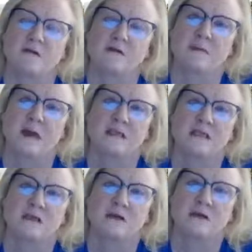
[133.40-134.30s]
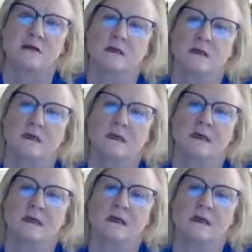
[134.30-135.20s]
over the past year.
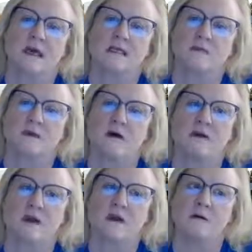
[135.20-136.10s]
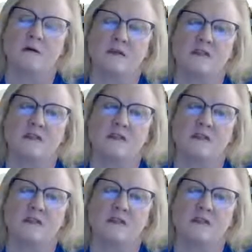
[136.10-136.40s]
As we all know, the